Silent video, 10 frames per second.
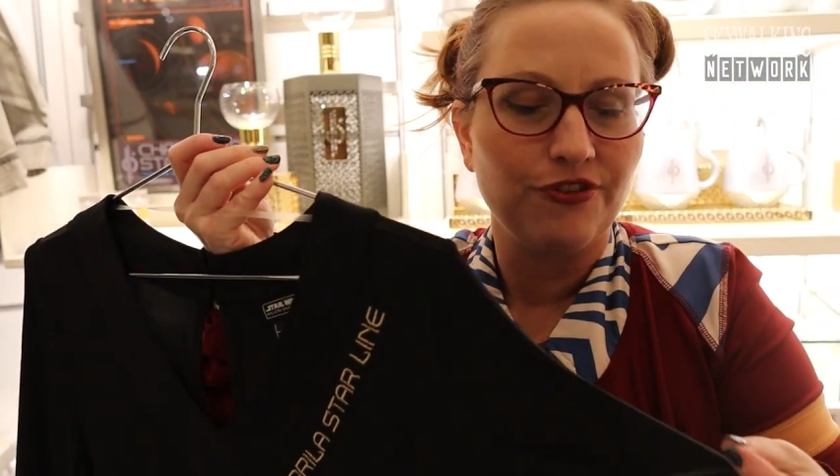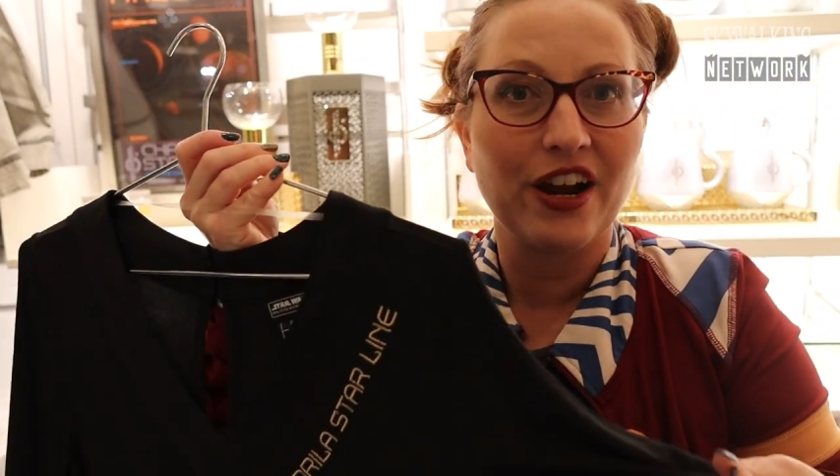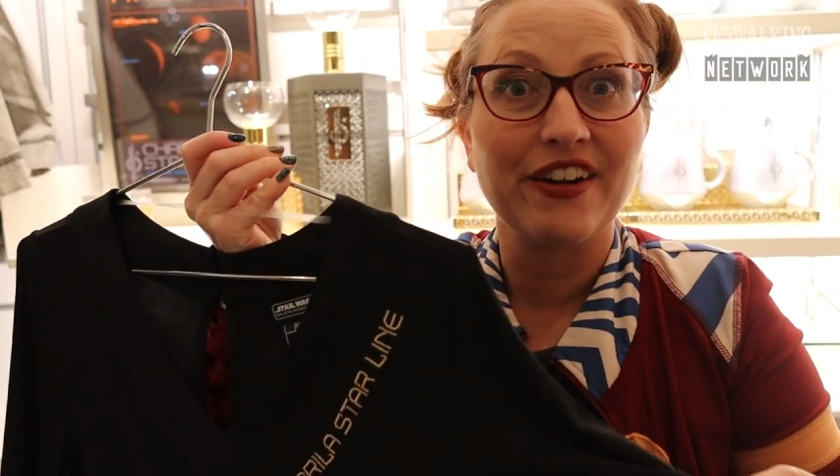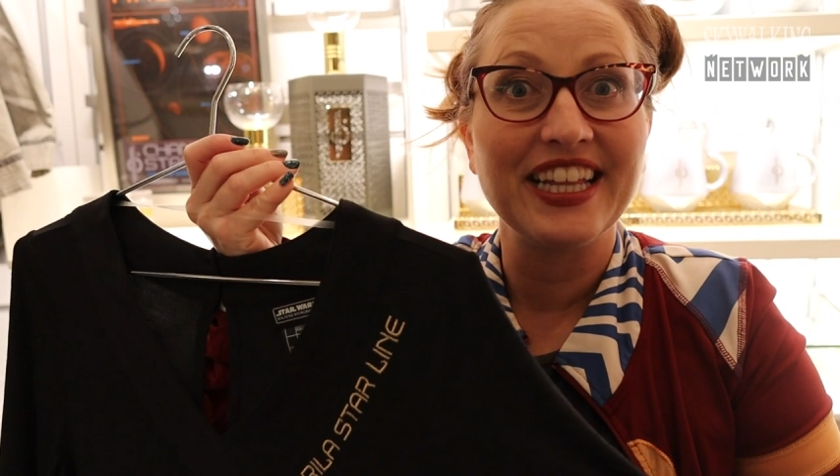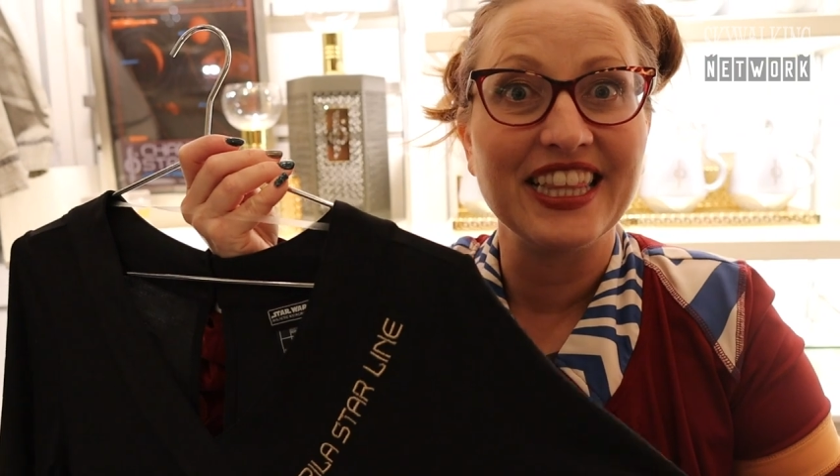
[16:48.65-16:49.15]

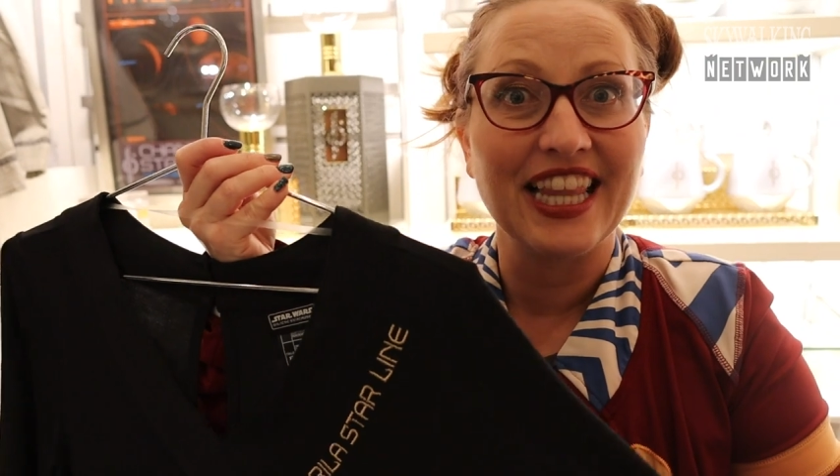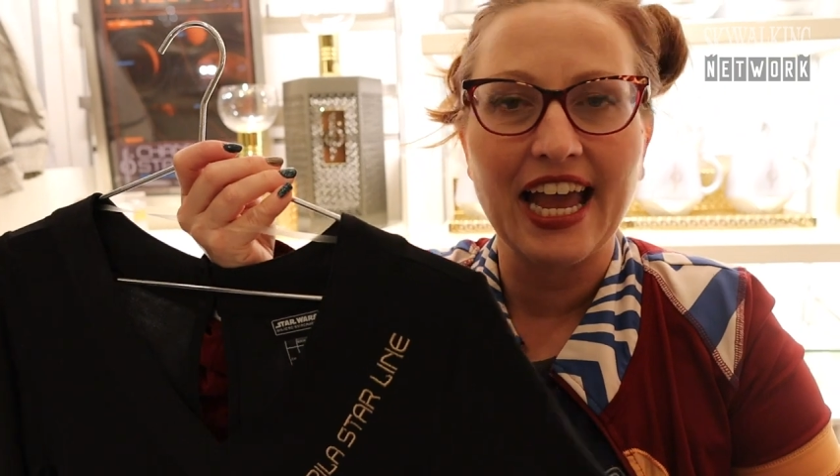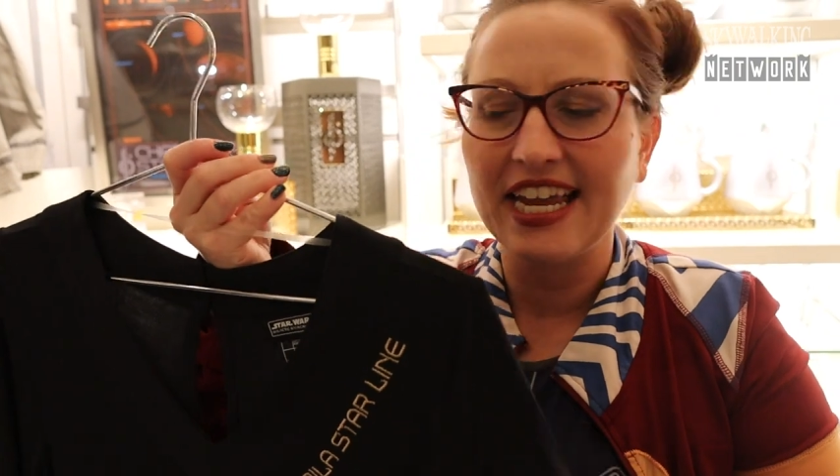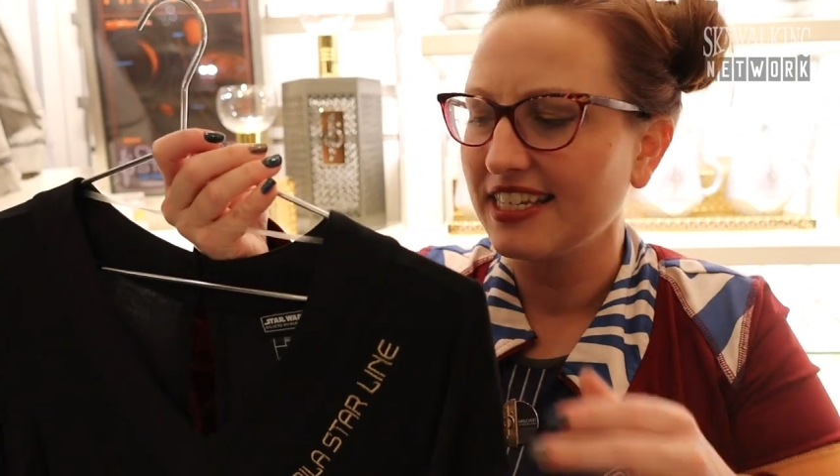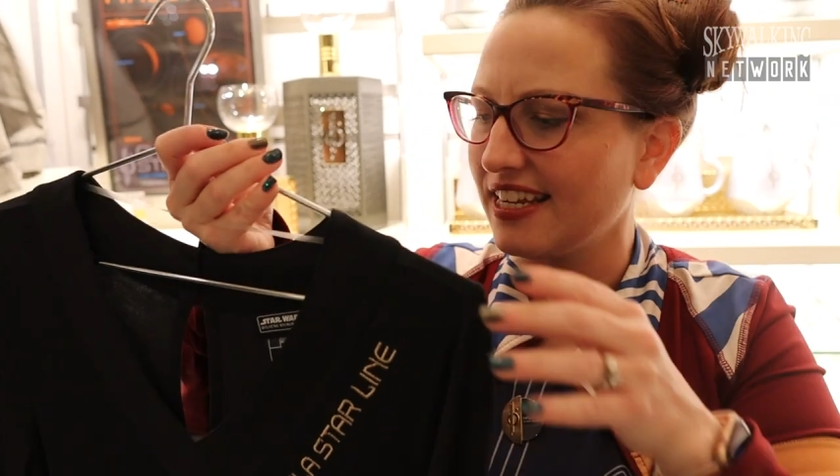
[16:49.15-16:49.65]
very
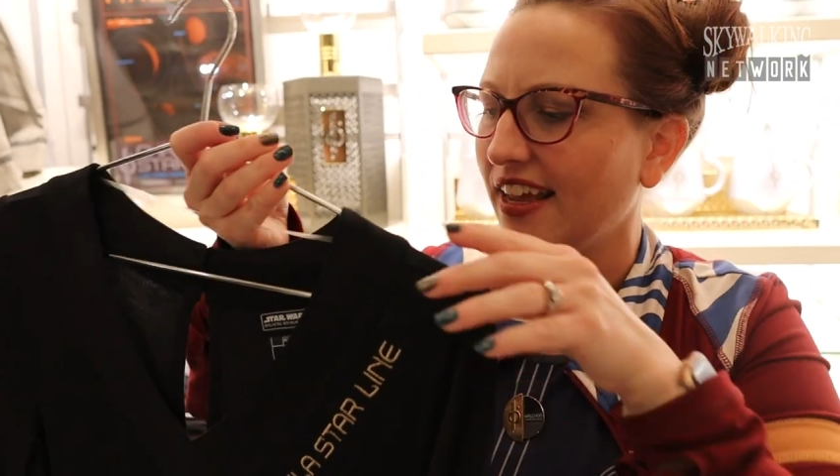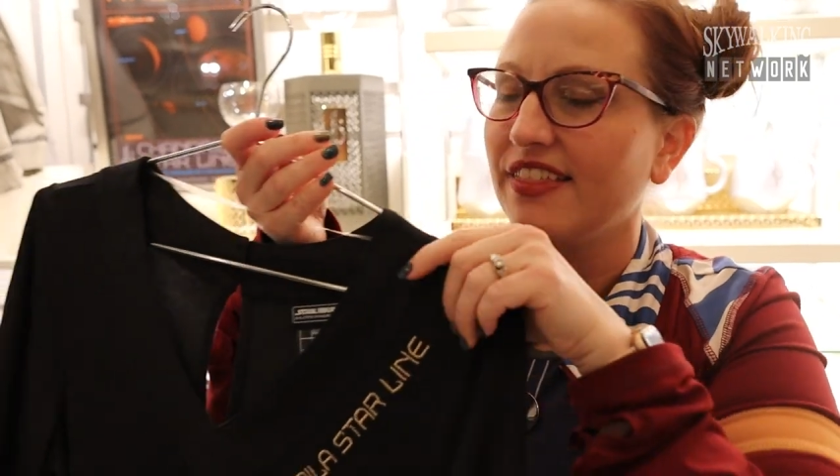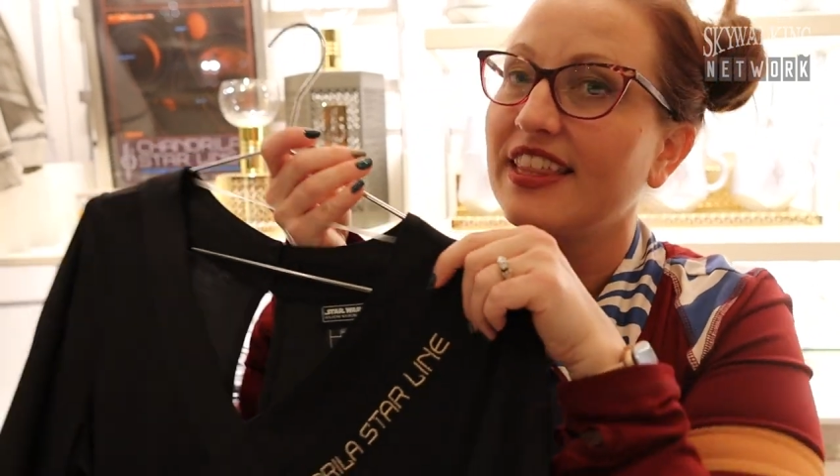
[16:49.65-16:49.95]
light.